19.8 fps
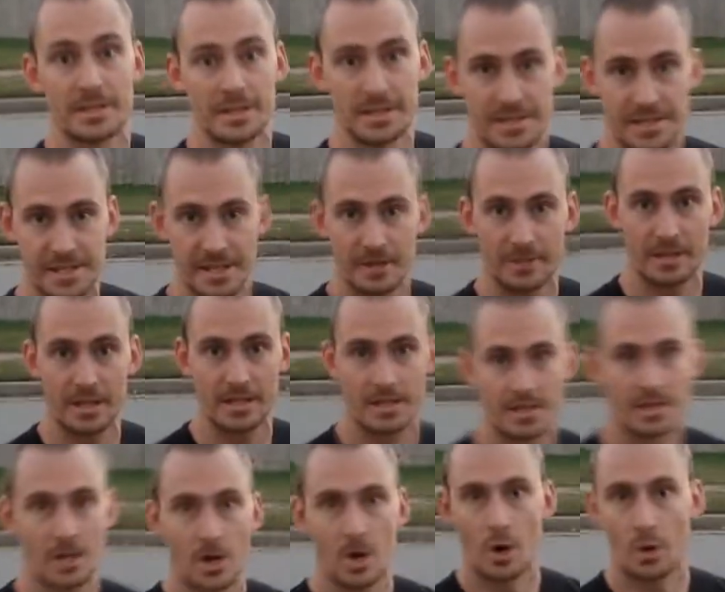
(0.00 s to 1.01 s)
in the
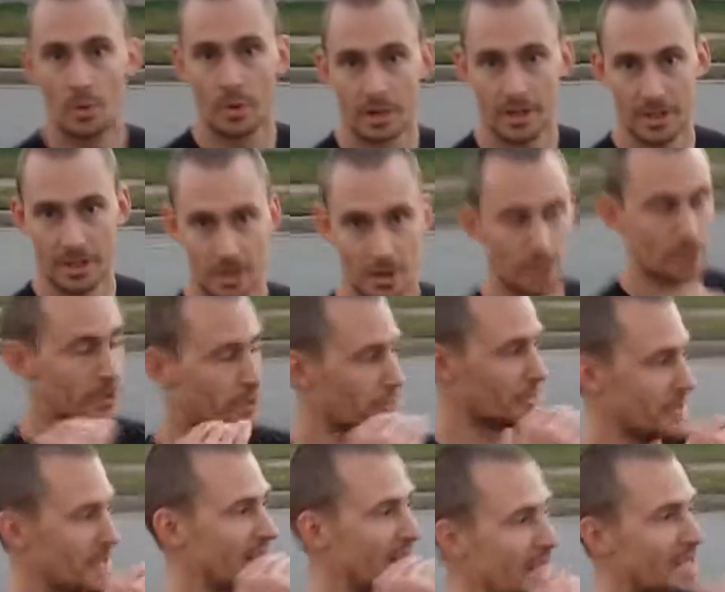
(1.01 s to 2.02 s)
series. We're going to go
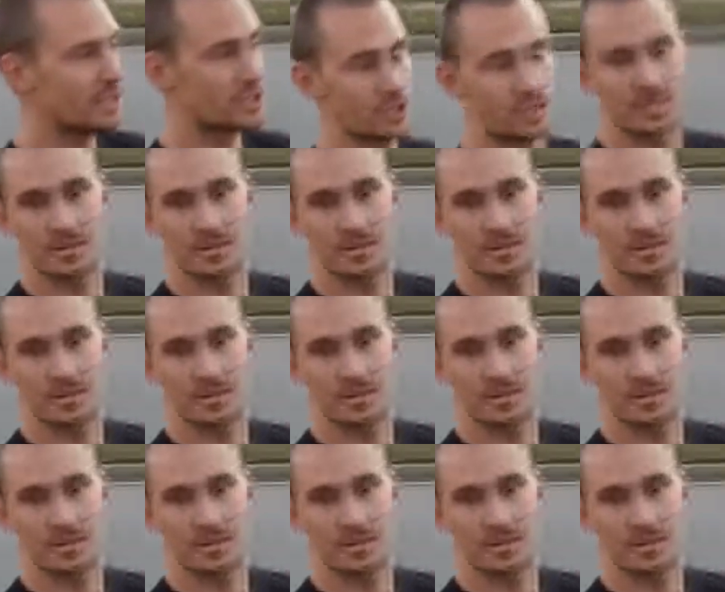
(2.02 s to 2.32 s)
through each